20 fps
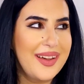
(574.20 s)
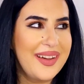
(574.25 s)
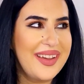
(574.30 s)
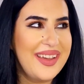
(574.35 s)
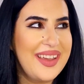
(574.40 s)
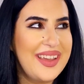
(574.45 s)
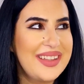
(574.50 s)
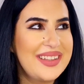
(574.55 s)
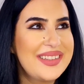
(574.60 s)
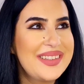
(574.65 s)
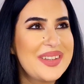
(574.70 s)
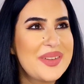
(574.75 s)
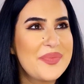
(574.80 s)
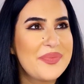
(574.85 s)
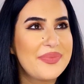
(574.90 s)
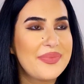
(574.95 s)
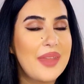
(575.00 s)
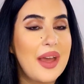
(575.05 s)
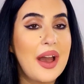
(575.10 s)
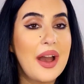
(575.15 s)
And
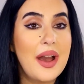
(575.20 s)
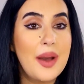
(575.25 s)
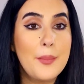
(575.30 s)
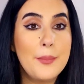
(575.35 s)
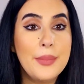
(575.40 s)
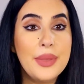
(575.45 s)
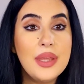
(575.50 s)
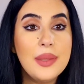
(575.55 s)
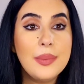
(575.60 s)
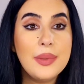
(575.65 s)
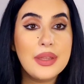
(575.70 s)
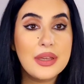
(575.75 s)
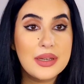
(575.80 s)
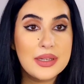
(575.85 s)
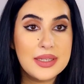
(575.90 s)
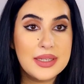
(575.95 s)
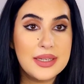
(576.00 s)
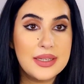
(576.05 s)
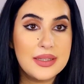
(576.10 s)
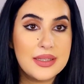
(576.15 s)
maybe,
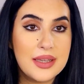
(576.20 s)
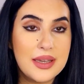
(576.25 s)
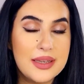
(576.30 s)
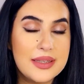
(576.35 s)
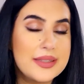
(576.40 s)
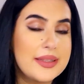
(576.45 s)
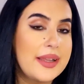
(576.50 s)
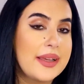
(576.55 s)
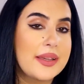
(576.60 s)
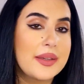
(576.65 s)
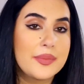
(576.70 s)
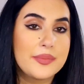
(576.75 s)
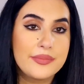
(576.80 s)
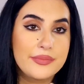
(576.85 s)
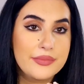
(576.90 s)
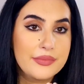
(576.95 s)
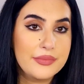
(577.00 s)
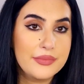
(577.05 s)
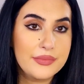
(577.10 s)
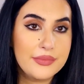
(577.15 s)
again, guys, like,
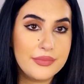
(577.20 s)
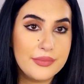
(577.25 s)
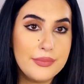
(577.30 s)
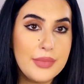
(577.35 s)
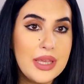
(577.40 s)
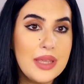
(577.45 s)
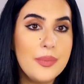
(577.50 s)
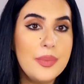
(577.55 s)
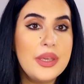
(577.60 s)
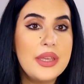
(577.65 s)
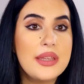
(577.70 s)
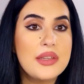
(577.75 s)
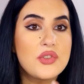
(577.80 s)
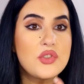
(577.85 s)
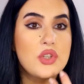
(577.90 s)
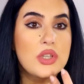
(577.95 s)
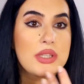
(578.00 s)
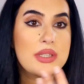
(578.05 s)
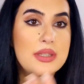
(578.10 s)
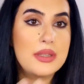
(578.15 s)
maybe
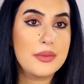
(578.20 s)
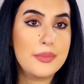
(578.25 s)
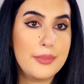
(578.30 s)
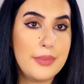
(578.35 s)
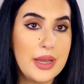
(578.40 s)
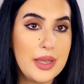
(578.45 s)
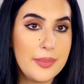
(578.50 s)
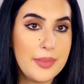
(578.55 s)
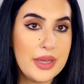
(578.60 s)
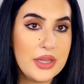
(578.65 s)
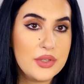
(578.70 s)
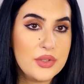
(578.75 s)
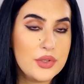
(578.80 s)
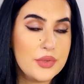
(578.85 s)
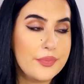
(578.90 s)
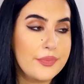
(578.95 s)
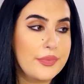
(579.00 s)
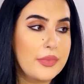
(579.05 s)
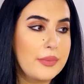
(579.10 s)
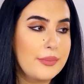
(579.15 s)
it's just my
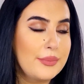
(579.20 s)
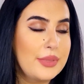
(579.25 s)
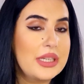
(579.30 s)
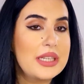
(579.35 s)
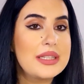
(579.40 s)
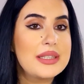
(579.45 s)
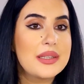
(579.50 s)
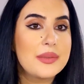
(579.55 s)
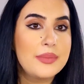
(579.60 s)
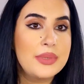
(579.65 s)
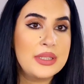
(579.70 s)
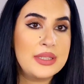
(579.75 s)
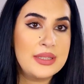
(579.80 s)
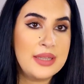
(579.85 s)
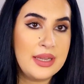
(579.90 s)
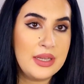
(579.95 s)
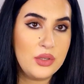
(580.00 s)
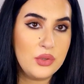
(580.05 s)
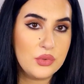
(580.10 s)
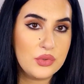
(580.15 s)
batch, but it's a bit
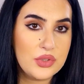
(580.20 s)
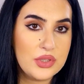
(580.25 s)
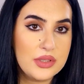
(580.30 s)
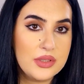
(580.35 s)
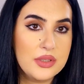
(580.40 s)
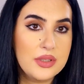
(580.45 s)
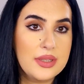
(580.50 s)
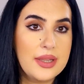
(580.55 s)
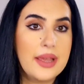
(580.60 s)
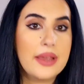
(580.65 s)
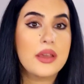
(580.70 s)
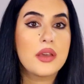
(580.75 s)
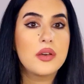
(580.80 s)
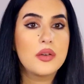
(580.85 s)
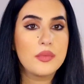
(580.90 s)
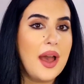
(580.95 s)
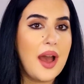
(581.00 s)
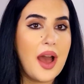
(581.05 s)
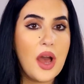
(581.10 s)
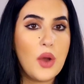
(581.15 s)
diluted. Like,
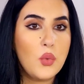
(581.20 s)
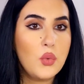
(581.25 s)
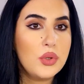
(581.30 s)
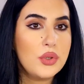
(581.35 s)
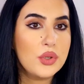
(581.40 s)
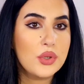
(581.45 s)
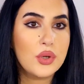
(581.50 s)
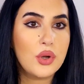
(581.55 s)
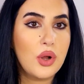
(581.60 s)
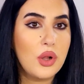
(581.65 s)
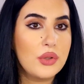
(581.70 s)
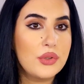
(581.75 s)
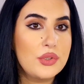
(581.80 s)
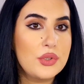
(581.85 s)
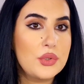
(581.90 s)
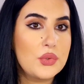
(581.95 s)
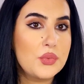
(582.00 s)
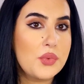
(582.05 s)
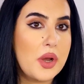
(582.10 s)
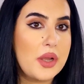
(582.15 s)
I wouldn't call
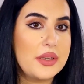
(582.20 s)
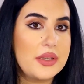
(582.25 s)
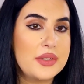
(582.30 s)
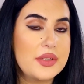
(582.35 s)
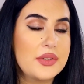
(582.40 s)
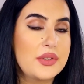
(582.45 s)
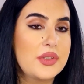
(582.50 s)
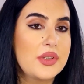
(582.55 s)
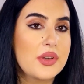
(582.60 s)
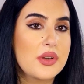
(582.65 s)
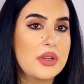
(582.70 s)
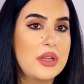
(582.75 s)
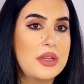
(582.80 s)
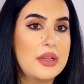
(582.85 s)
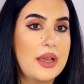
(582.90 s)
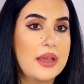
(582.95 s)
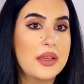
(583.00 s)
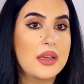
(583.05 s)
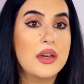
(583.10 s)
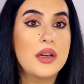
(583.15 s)
this one necessarily
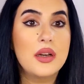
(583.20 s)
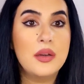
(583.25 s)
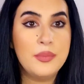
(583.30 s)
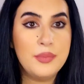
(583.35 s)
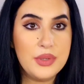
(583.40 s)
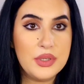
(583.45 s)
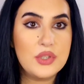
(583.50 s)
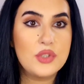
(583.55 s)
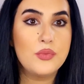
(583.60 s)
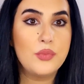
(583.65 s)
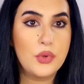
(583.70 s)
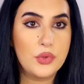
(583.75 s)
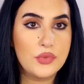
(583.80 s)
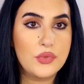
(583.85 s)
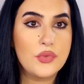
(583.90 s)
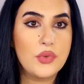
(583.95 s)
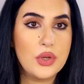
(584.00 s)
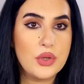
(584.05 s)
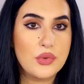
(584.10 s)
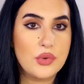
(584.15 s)
like a beast mode
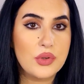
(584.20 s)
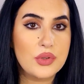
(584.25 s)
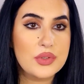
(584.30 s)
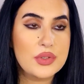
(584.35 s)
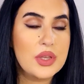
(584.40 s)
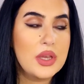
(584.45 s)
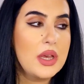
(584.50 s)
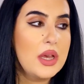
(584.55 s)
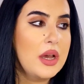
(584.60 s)
fragrance.